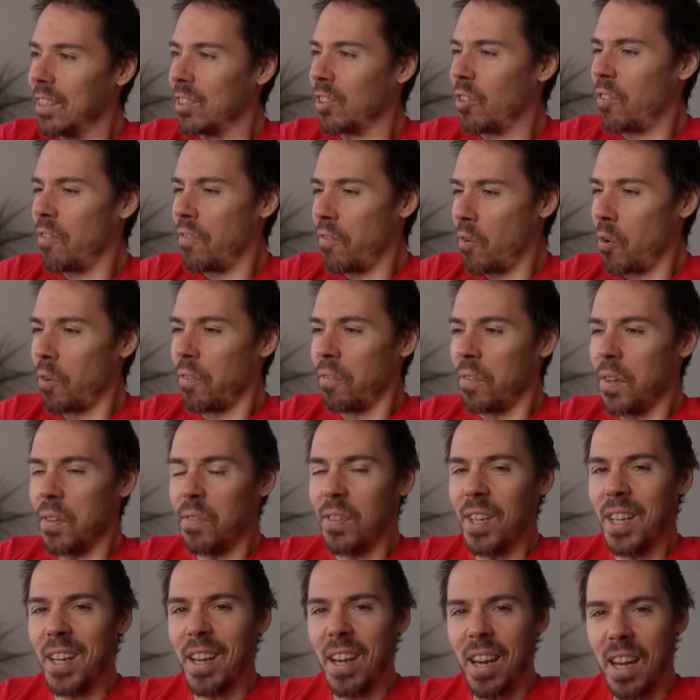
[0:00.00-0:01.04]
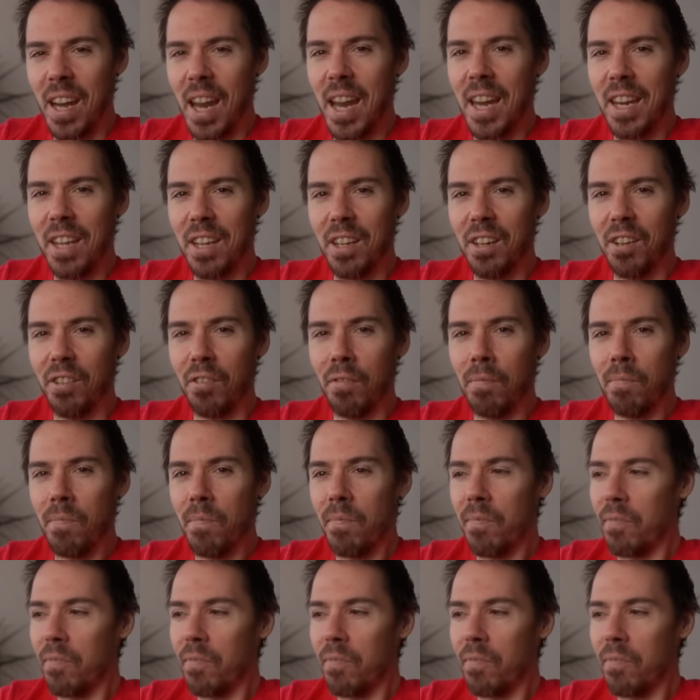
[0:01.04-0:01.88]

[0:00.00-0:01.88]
So 450 Canadian